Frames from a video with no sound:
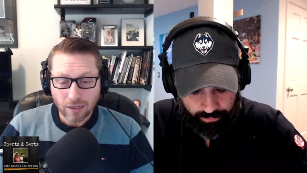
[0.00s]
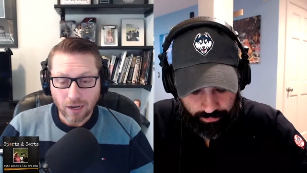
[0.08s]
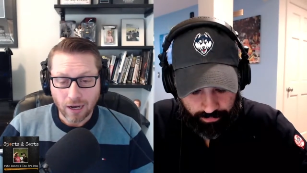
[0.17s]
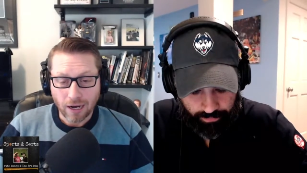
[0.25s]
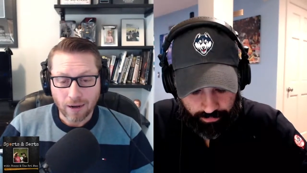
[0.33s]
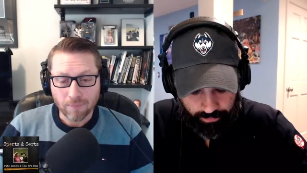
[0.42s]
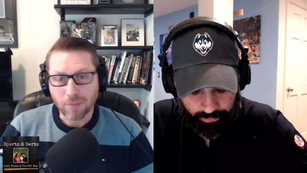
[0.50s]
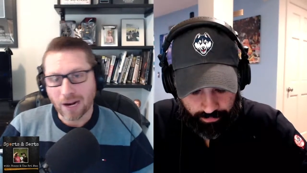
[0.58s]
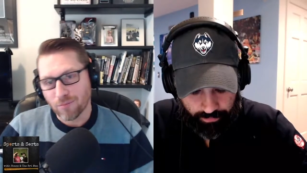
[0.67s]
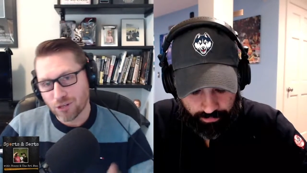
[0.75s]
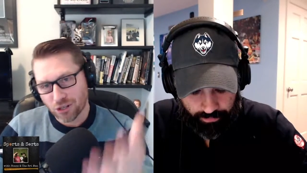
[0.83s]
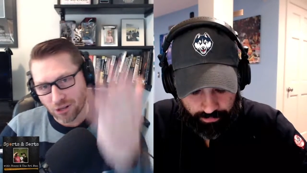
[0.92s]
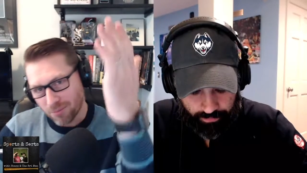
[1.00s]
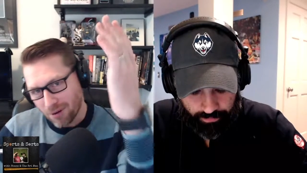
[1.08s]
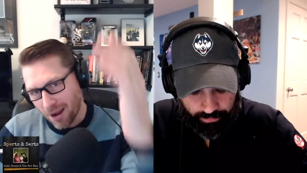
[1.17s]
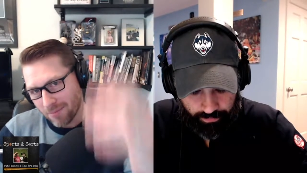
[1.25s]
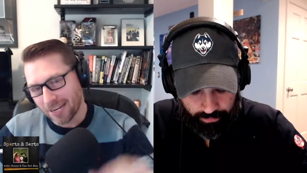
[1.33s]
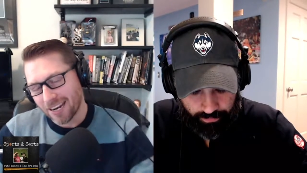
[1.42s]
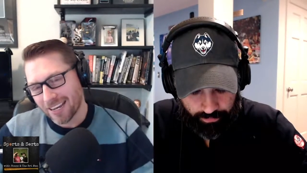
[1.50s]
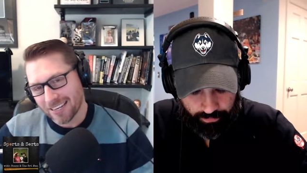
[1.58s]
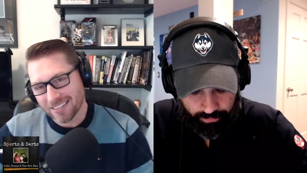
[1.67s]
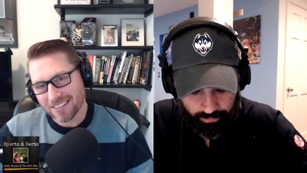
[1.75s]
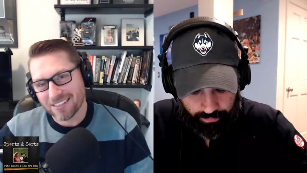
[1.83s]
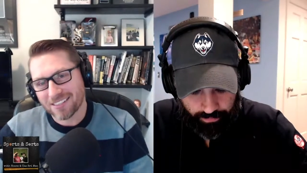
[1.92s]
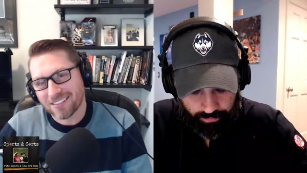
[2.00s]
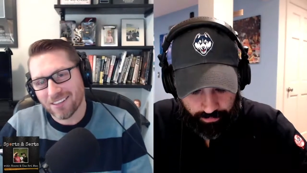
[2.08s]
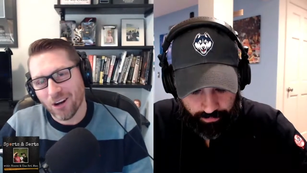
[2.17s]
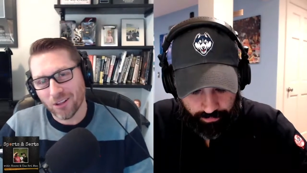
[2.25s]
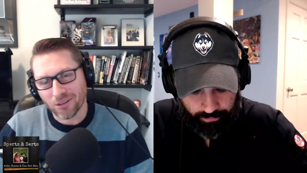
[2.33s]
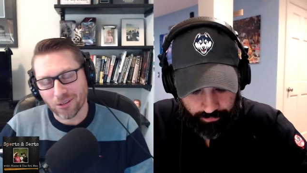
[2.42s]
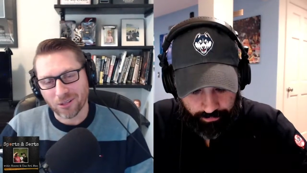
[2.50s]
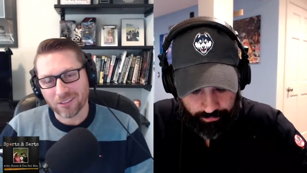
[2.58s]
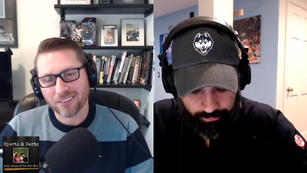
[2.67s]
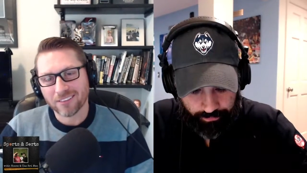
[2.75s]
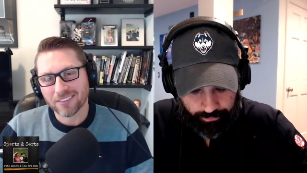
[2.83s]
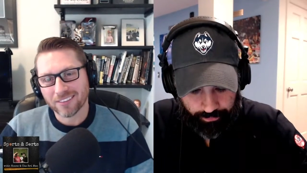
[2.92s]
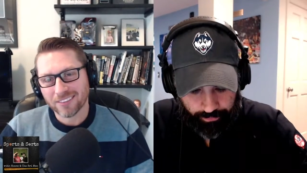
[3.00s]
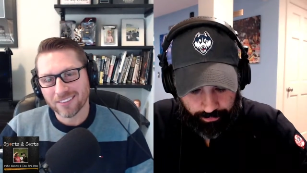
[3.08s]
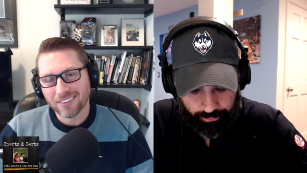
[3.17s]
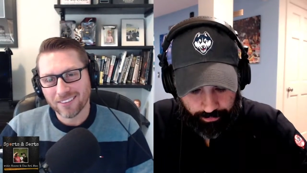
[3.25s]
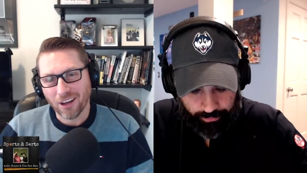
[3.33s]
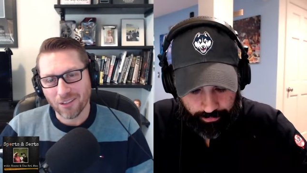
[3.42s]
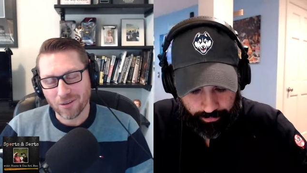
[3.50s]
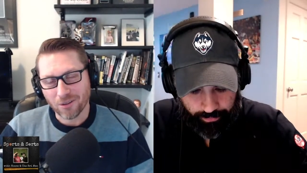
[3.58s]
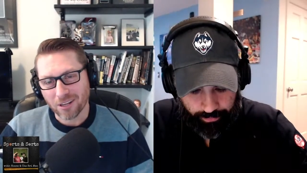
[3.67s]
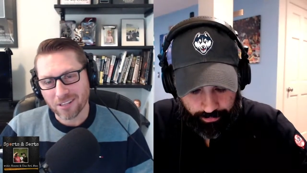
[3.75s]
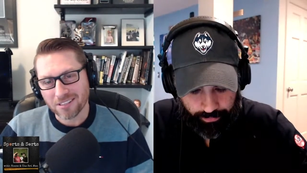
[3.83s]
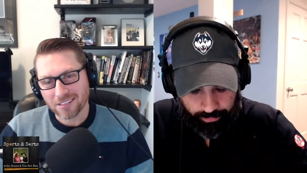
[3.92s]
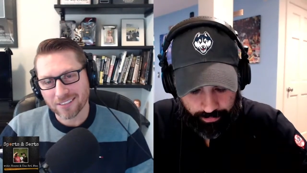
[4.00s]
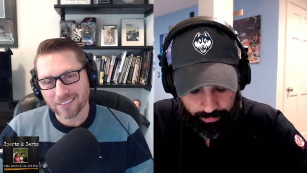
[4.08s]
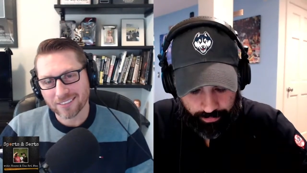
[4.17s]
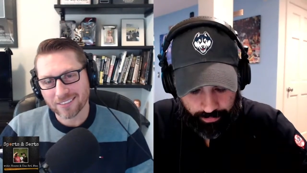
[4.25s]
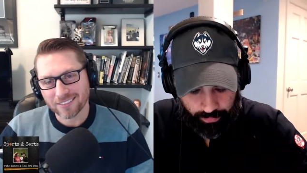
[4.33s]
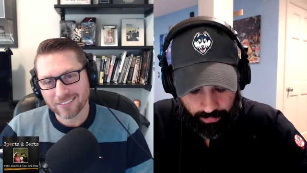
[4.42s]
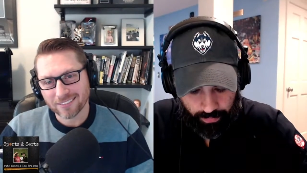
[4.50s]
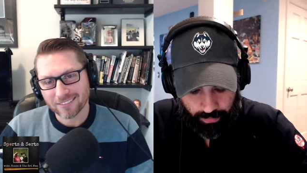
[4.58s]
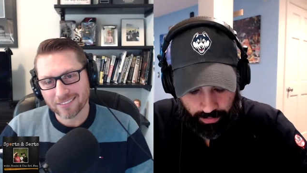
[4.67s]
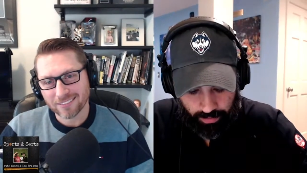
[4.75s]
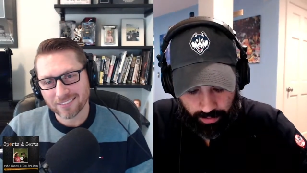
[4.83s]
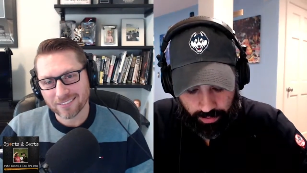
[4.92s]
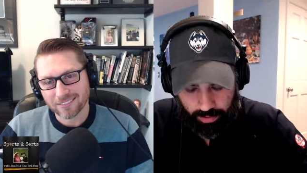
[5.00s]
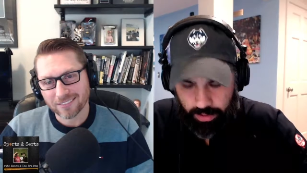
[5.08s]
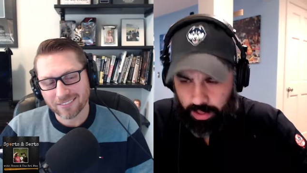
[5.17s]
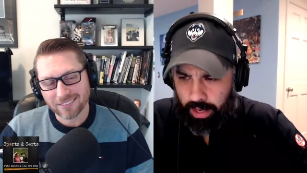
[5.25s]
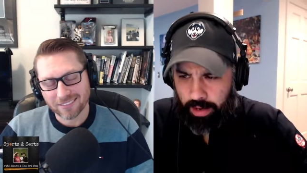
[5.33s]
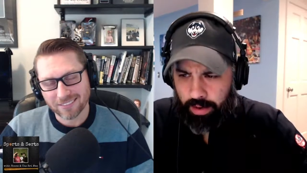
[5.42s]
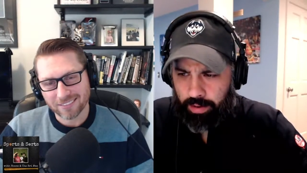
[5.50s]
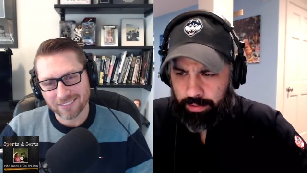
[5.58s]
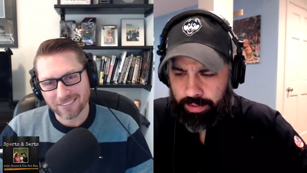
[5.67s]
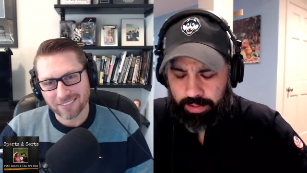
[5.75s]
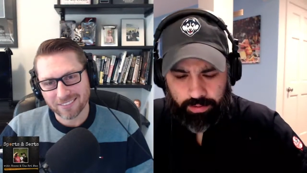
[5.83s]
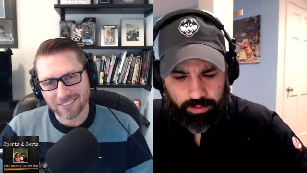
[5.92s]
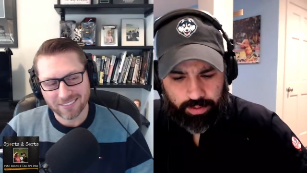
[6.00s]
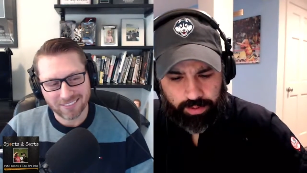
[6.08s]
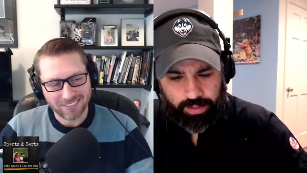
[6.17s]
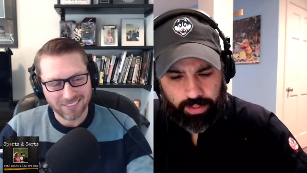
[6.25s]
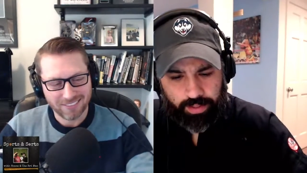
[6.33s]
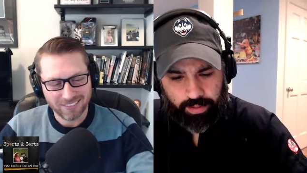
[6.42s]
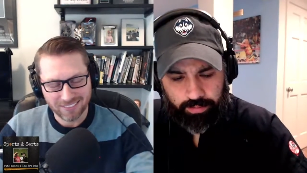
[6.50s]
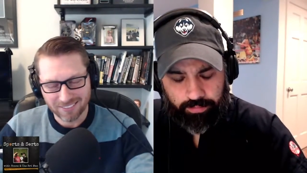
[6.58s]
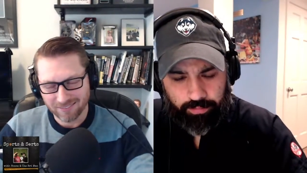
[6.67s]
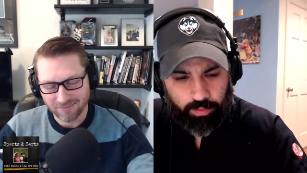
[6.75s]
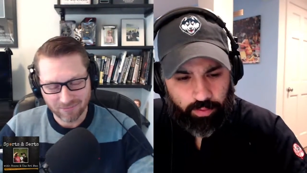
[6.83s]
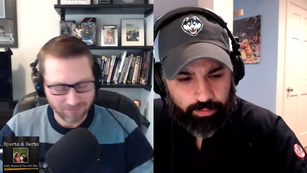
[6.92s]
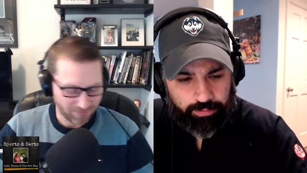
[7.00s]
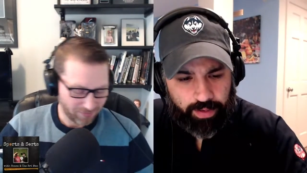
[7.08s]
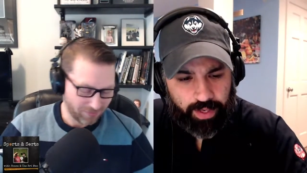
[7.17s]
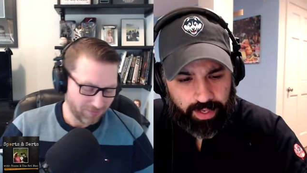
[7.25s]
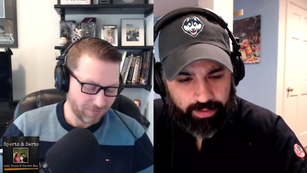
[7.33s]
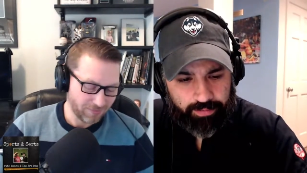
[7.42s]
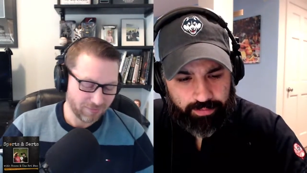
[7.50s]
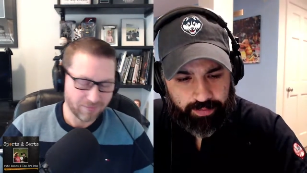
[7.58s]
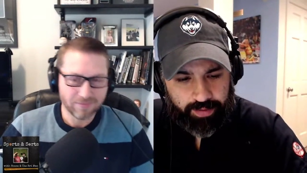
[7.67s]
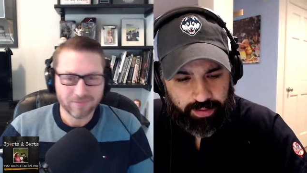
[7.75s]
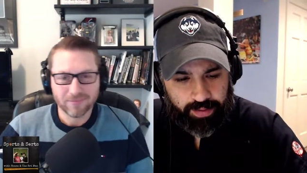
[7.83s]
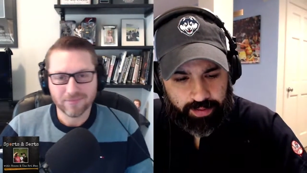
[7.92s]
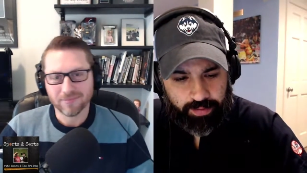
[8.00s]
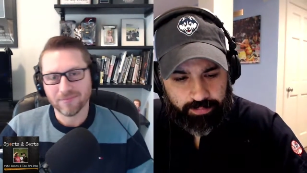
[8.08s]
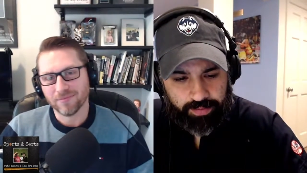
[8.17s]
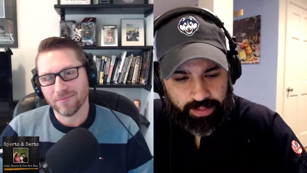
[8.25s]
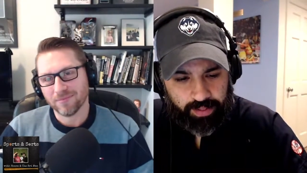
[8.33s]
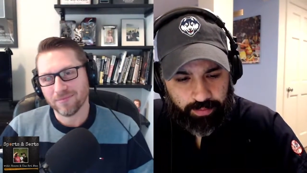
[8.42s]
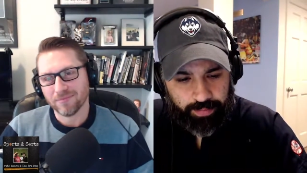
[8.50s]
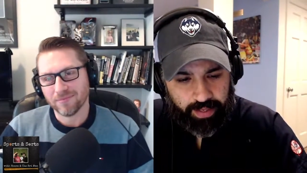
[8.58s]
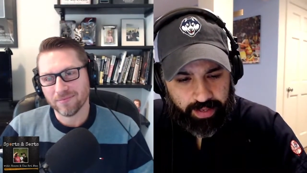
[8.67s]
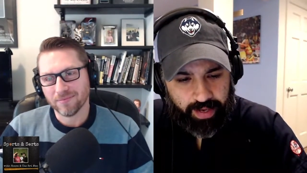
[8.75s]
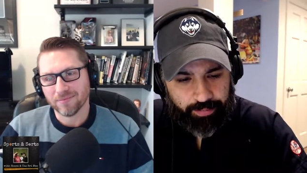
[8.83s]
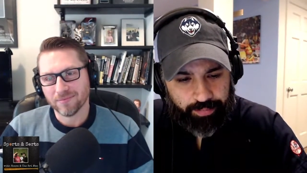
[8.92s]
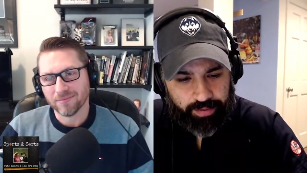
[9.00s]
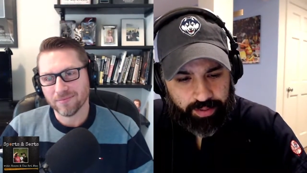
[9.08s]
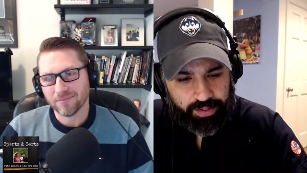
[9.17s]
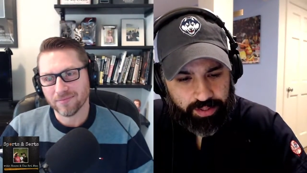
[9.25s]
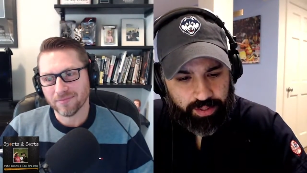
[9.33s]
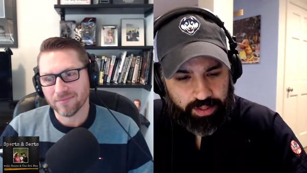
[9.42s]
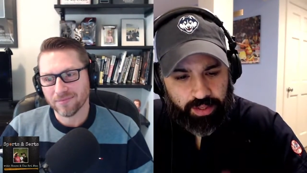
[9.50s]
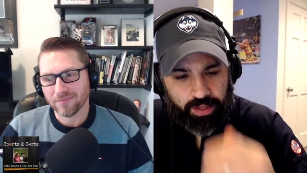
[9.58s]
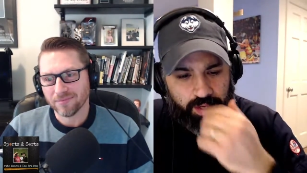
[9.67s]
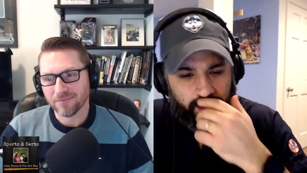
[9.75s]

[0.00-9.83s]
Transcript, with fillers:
Speaker 1: but I'm sure the Brian Man has other thoughts.
Speaker 2: Yeah, no, this series is ending in 4 or 5. I'm sticking by that prediction.